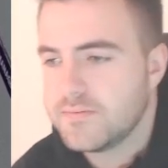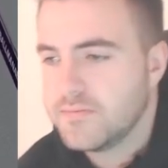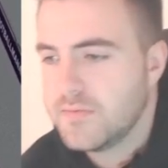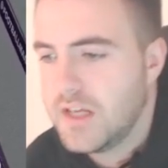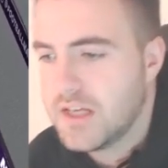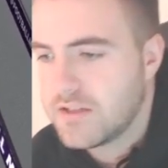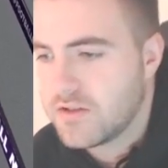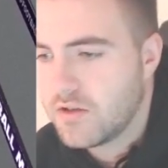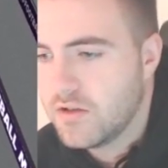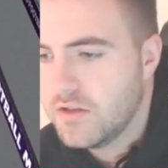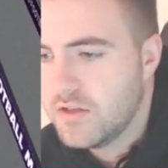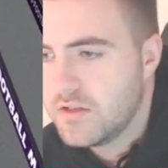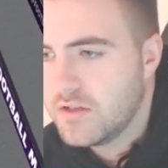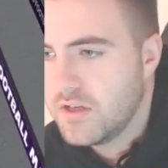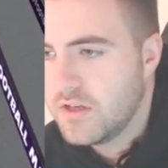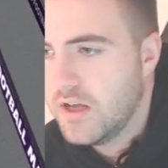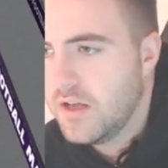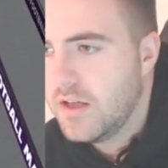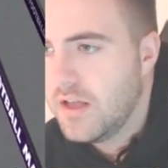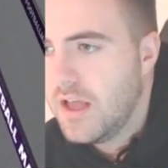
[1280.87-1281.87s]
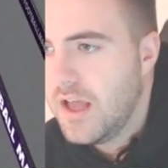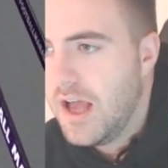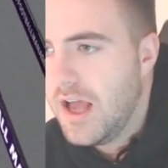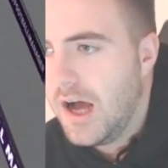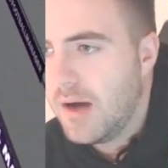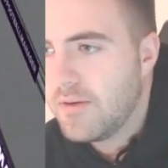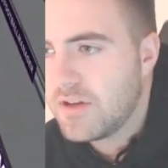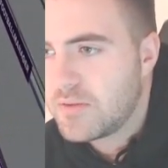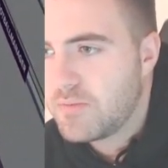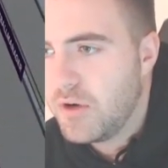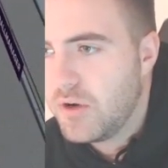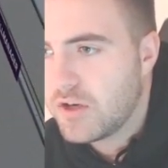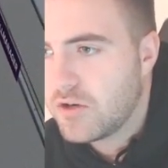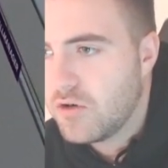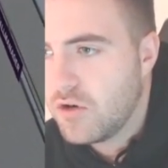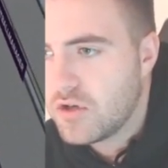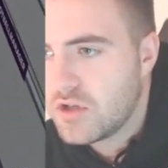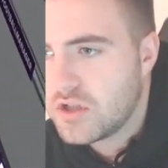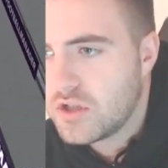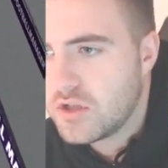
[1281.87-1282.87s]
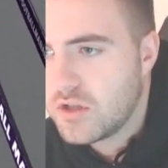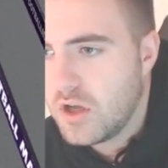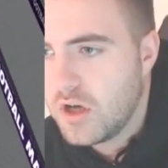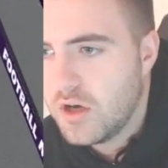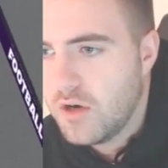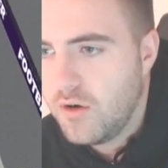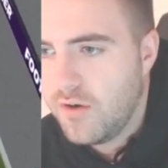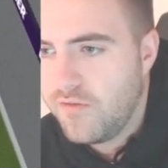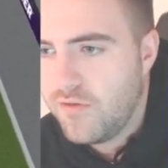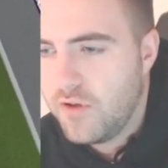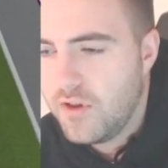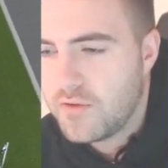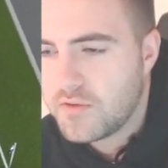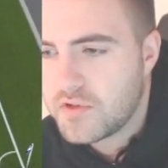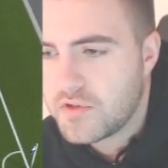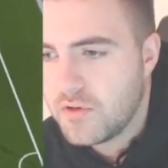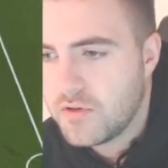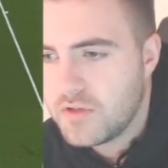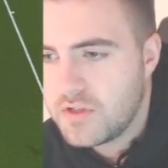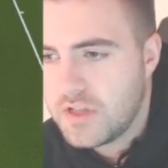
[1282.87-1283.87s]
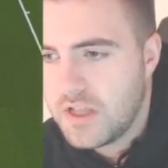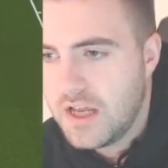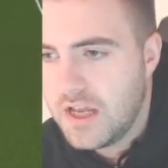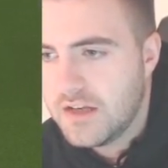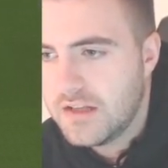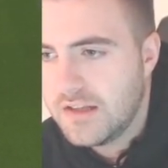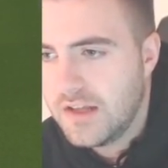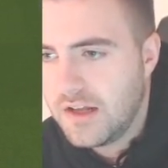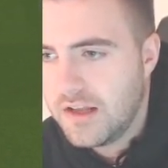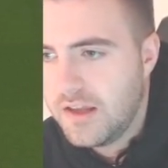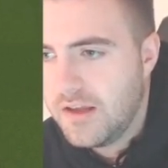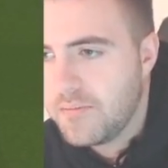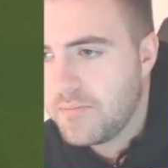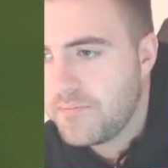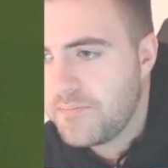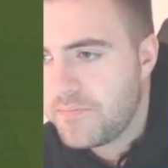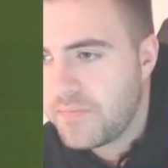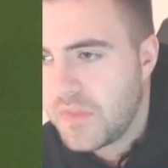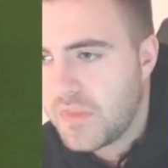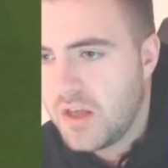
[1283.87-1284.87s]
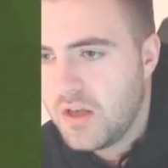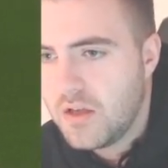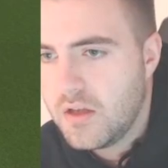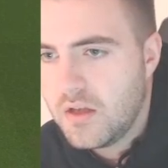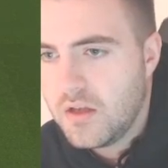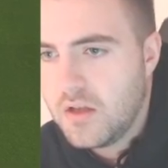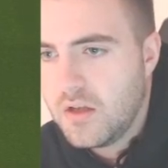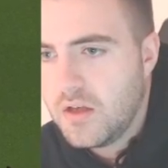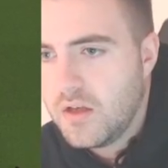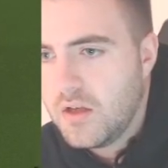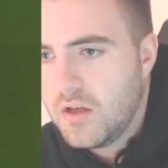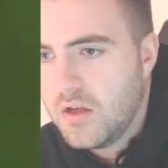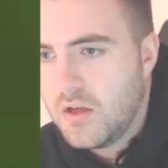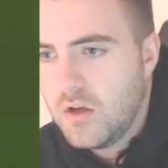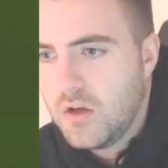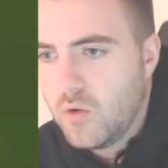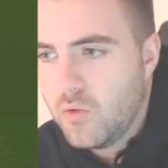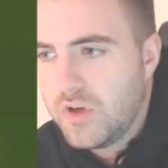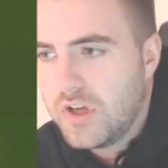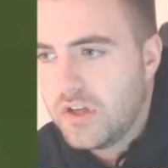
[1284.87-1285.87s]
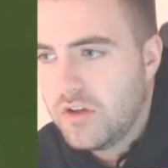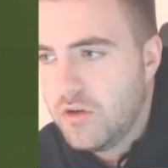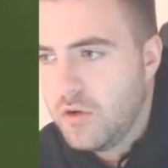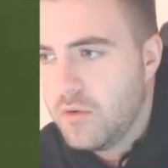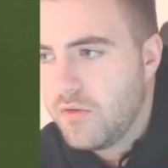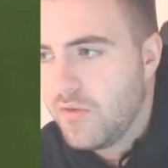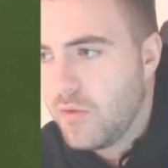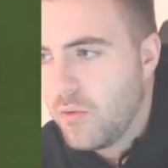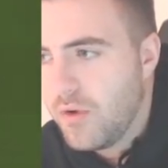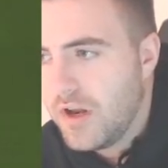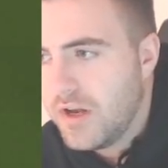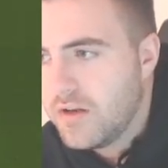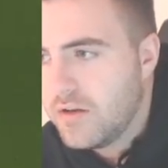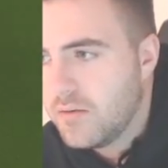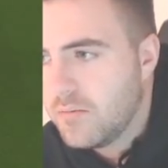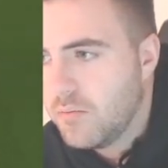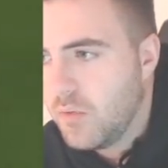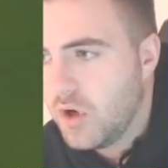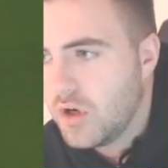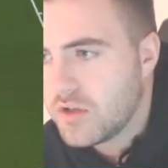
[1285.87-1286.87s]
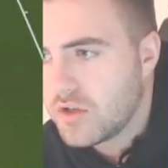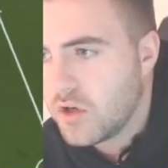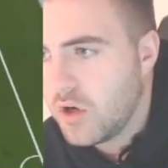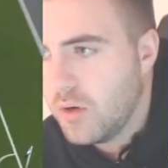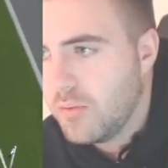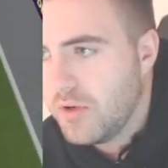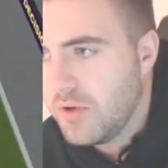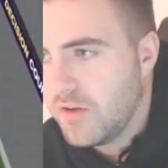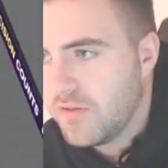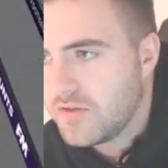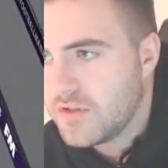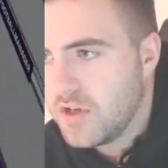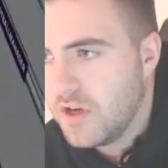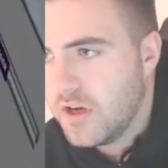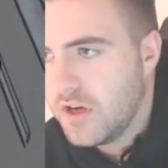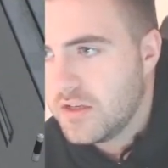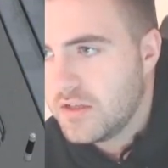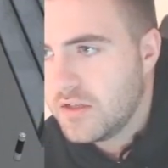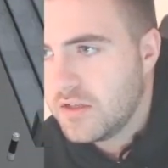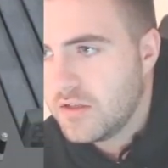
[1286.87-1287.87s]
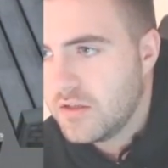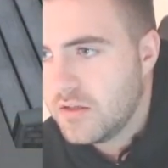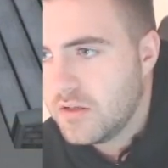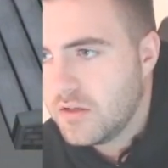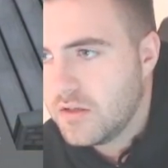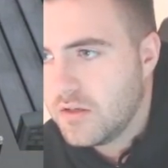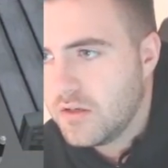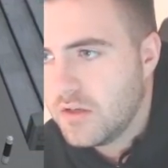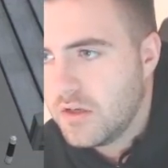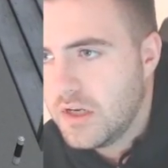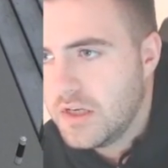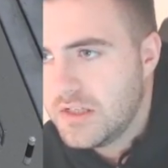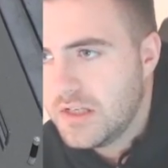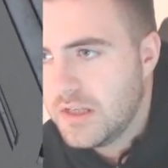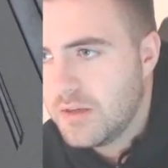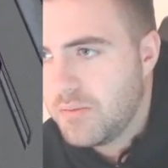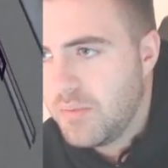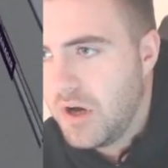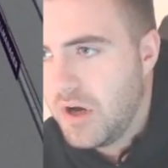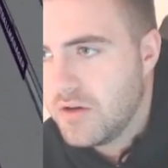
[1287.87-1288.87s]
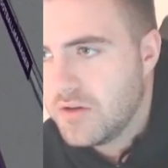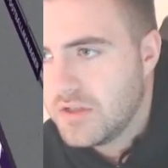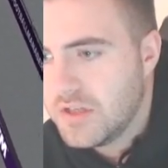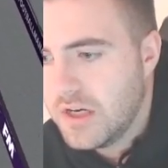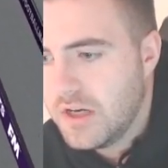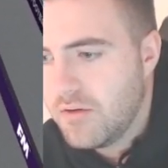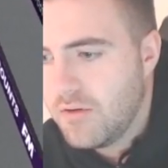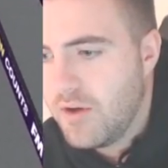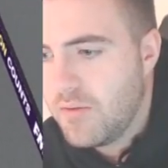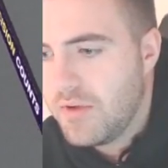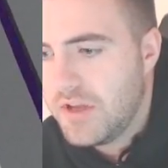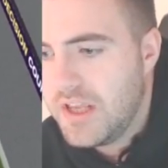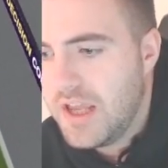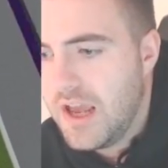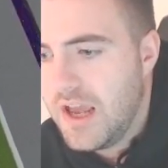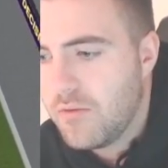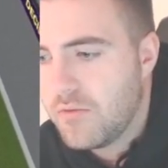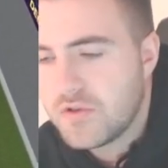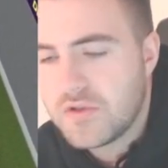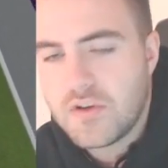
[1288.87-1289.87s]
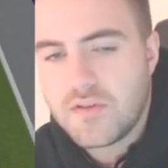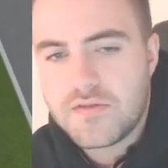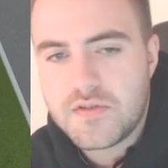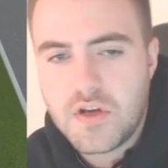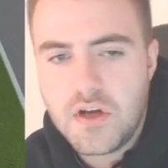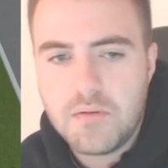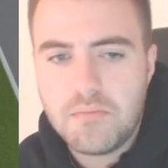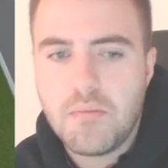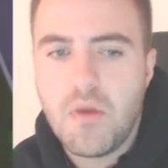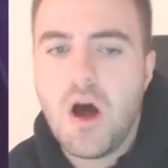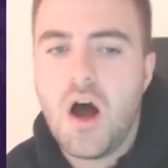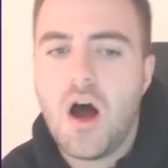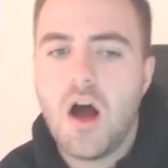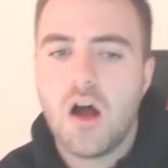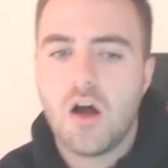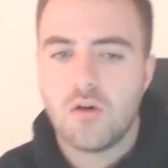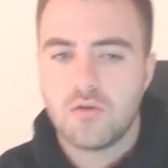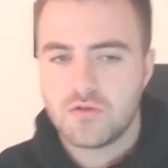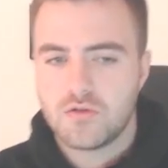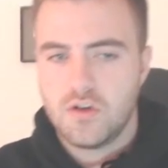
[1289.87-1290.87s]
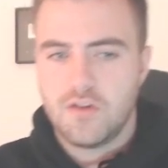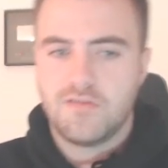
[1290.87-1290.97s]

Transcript: That's good, isn't it? Albeck's putting a cross, though. I thought that was going to the head of Dagim. We could do with a win. Moller's got to be offside. He's at the post anyway, but yeah, it was offside. Miles off.